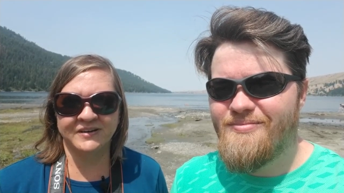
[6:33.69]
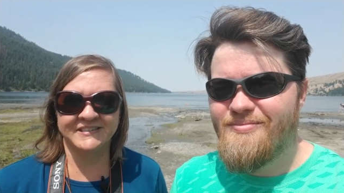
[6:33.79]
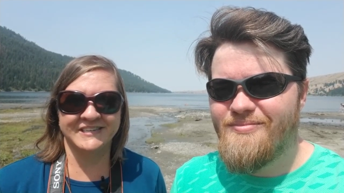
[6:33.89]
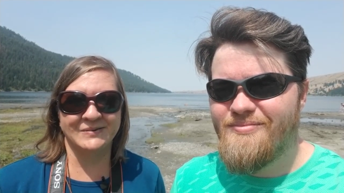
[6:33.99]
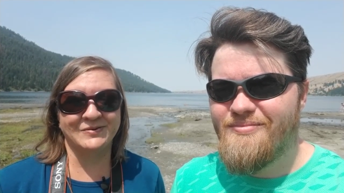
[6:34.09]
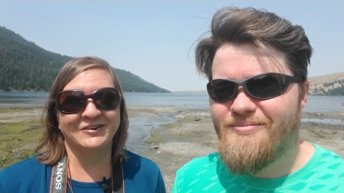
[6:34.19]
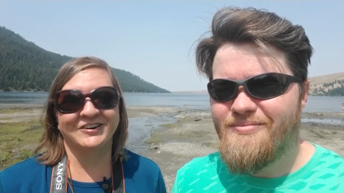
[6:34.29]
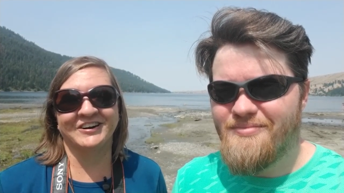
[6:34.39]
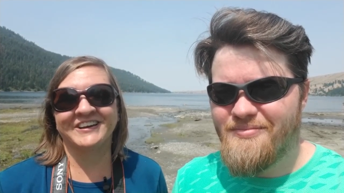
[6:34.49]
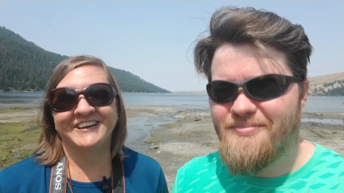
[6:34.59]
Speaker 1: at a state
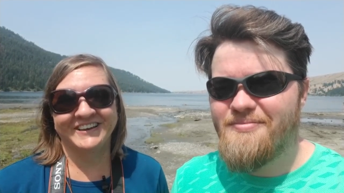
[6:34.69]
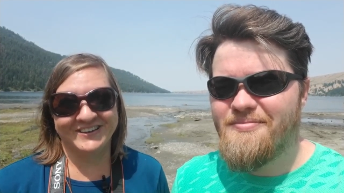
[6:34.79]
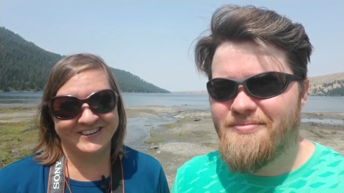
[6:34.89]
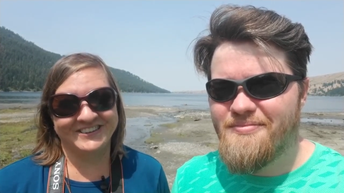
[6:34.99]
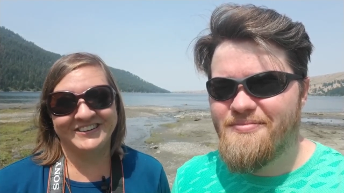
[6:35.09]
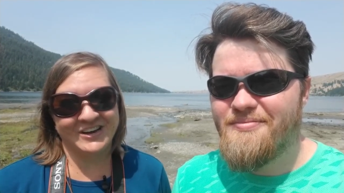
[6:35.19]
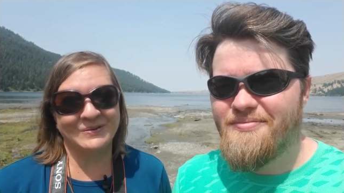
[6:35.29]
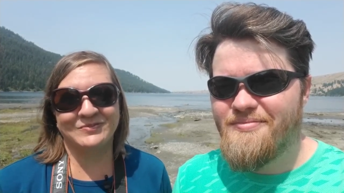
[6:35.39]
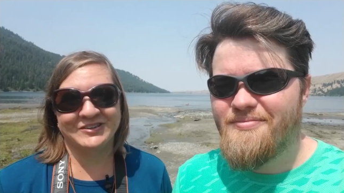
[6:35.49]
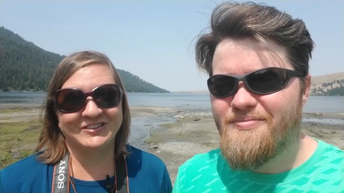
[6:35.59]
park, you got
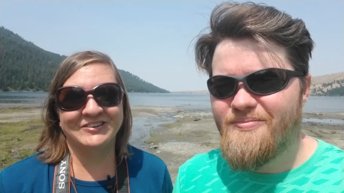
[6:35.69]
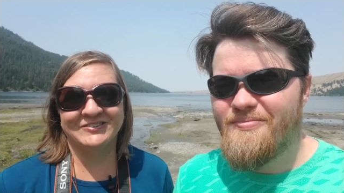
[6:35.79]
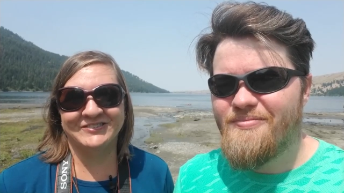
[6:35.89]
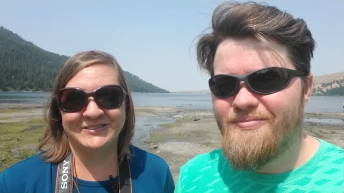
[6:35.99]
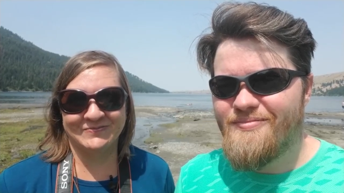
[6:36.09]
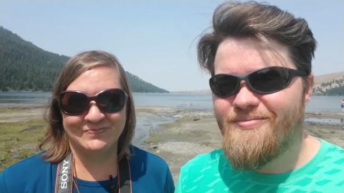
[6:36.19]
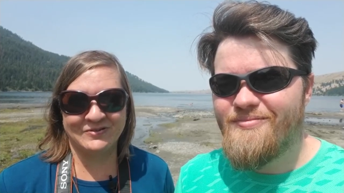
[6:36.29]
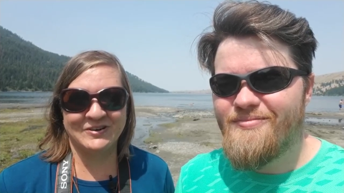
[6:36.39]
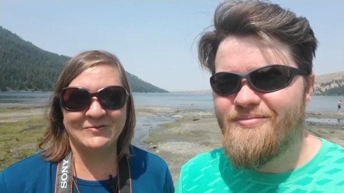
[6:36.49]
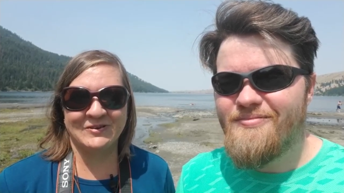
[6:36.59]
to book those
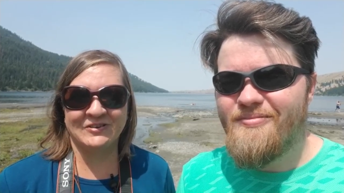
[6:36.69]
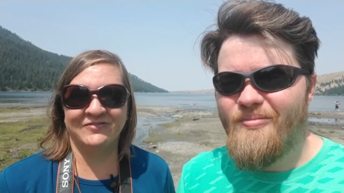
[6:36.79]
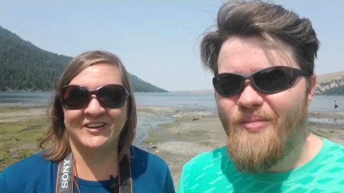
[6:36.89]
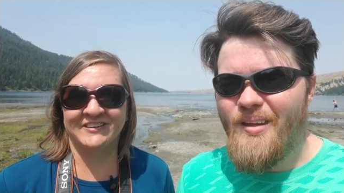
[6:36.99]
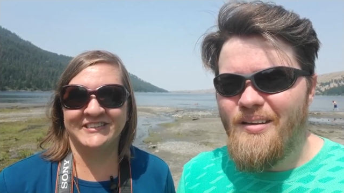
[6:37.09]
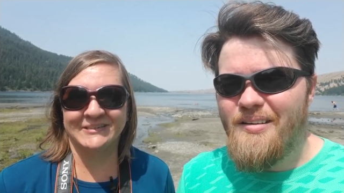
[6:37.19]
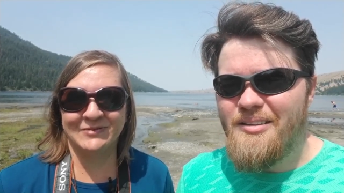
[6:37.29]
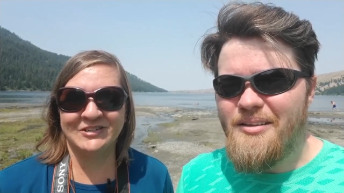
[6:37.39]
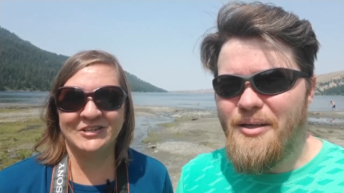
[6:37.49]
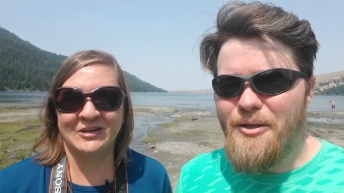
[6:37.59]
pretty well in advance,
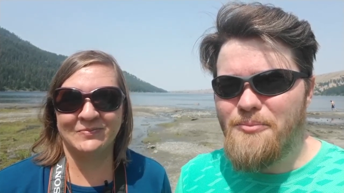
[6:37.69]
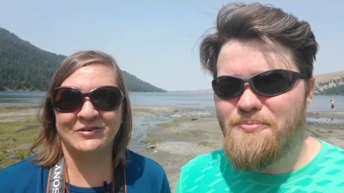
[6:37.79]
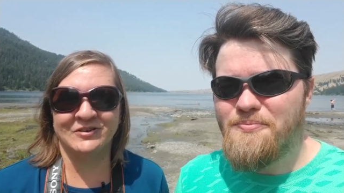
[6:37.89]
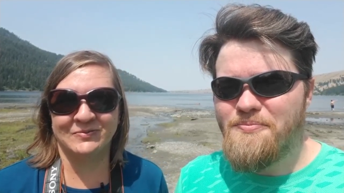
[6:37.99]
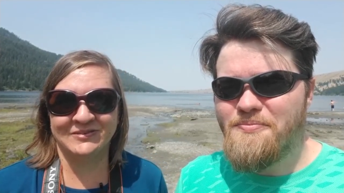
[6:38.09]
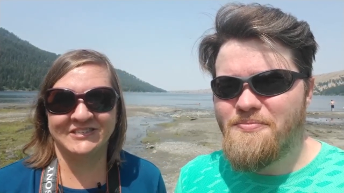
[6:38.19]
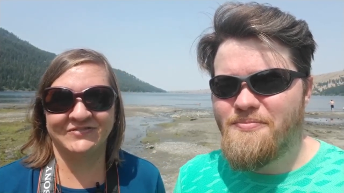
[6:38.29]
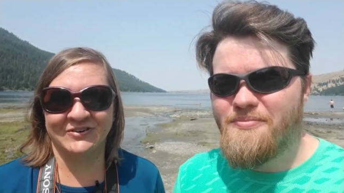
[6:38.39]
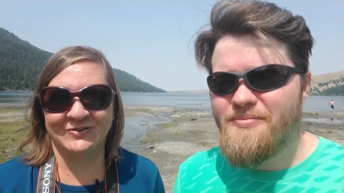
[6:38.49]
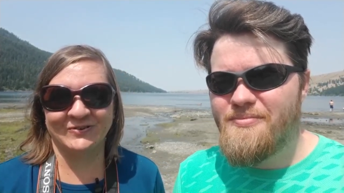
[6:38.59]
especially yeah. up here in the
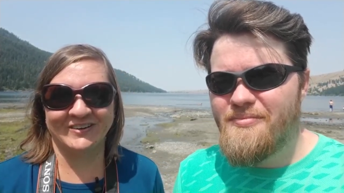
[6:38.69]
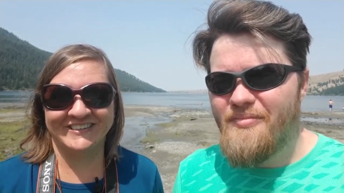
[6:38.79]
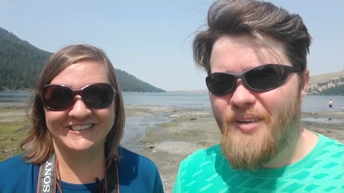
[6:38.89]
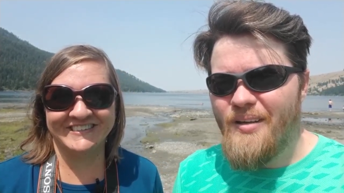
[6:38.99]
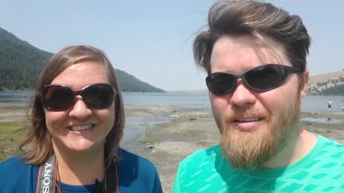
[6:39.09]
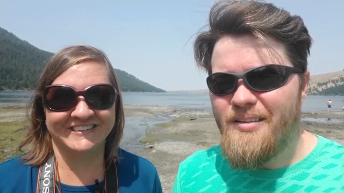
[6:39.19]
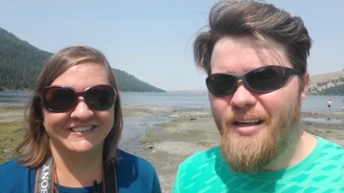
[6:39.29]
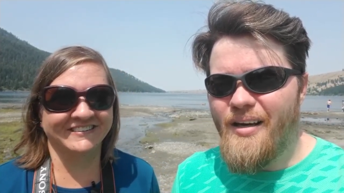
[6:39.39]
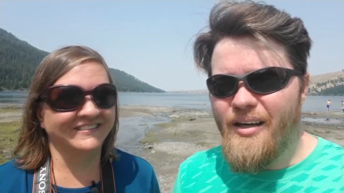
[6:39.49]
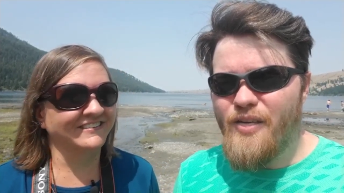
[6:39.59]
Pacific Northwest.
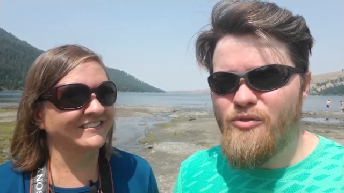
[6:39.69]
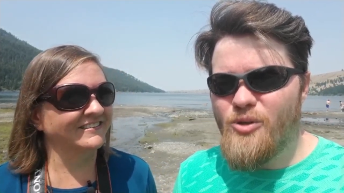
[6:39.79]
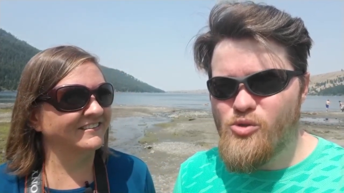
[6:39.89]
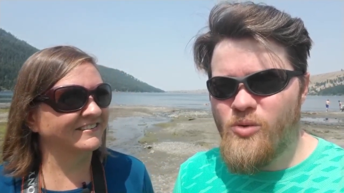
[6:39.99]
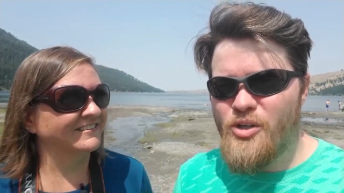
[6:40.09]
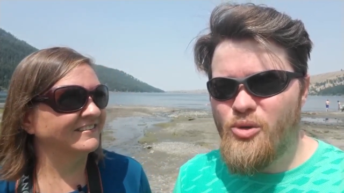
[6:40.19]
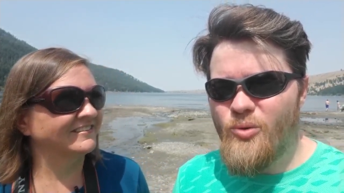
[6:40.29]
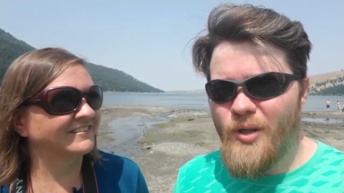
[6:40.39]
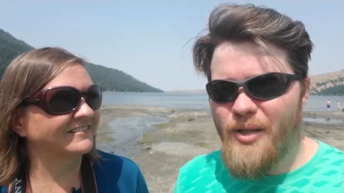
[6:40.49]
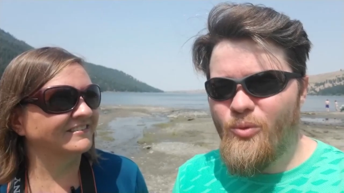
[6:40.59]
Speaker 2: Yeah, if there's one you
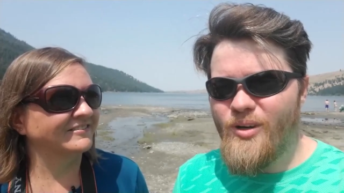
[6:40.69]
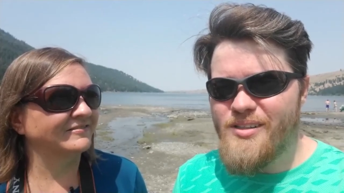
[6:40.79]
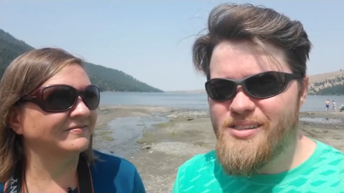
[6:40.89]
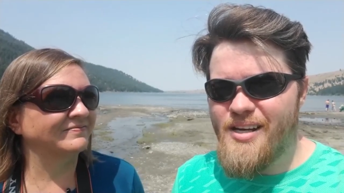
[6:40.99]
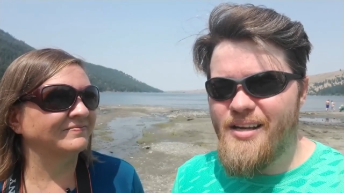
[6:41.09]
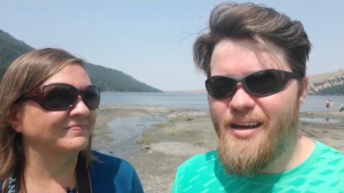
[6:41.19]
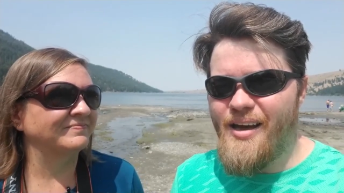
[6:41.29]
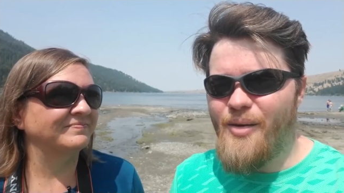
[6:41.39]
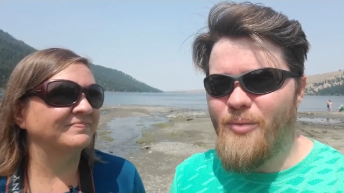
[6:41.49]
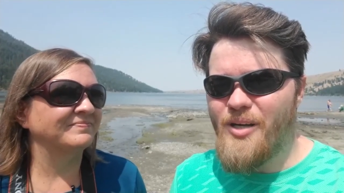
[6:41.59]
really want to stay
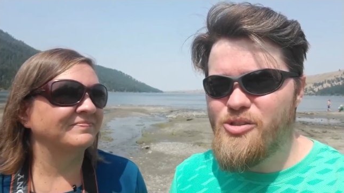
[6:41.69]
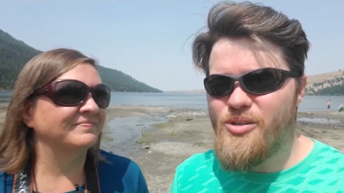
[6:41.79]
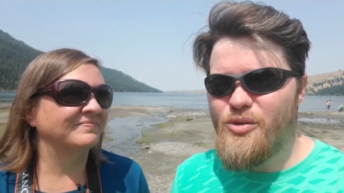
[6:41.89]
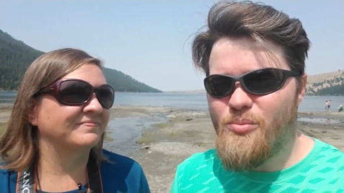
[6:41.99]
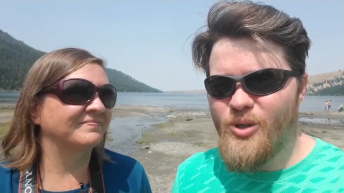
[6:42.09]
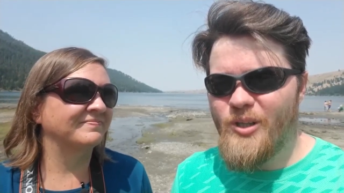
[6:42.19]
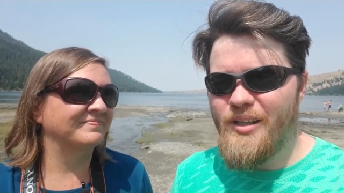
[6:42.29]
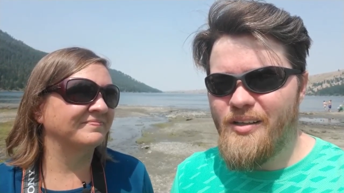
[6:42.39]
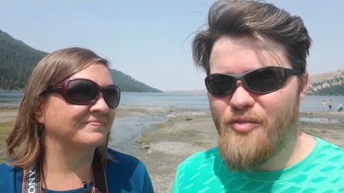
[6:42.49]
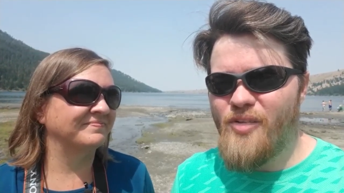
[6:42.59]
at, make sure you book it
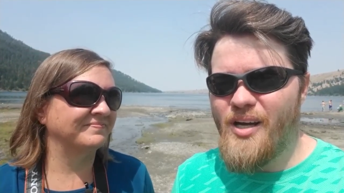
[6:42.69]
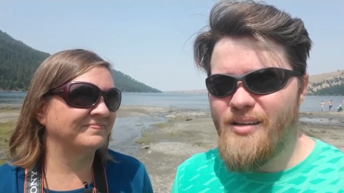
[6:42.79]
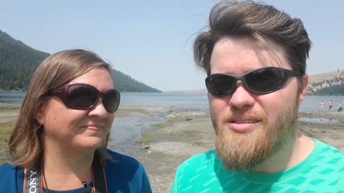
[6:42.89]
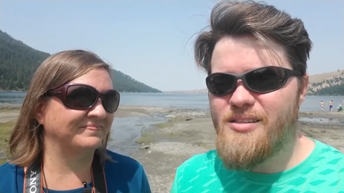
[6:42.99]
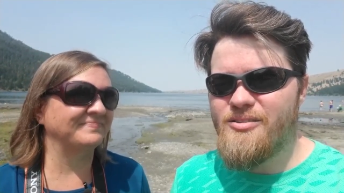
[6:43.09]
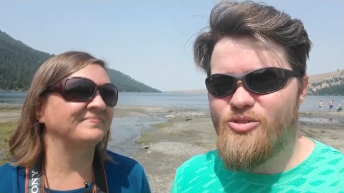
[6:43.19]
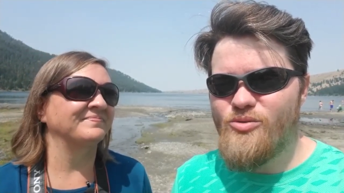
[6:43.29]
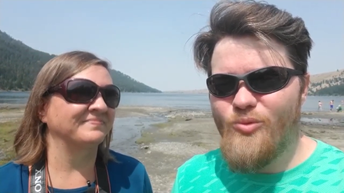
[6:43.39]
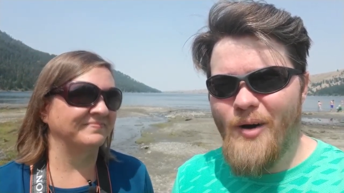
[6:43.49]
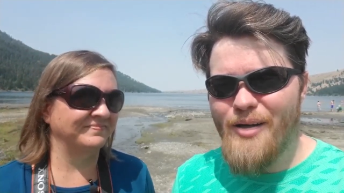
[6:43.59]
in advance and
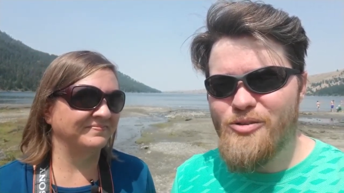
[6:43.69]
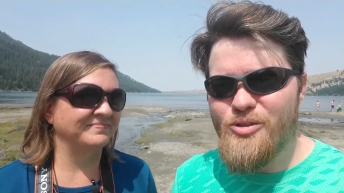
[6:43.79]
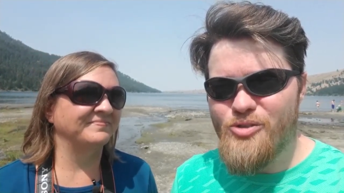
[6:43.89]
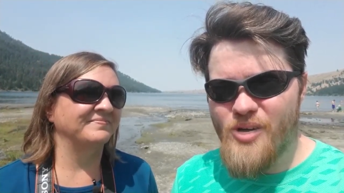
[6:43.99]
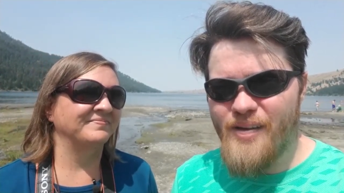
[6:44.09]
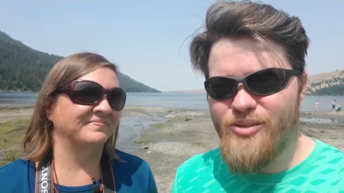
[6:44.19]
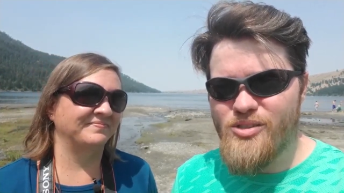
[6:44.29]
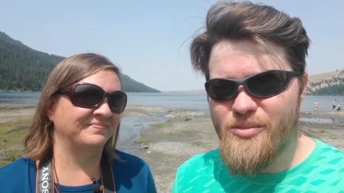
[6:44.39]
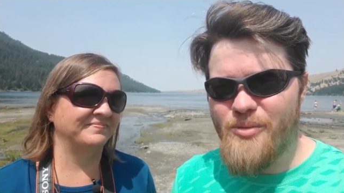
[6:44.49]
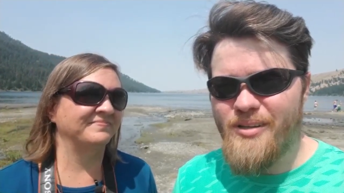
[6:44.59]
route your
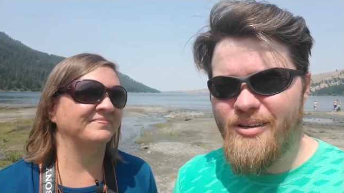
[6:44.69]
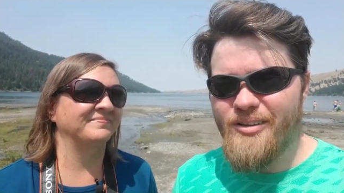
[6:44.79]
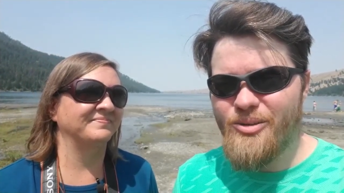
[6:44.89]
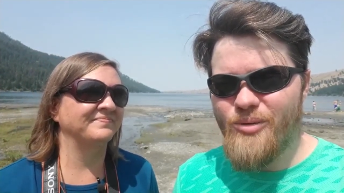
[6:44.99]
travels to be there at the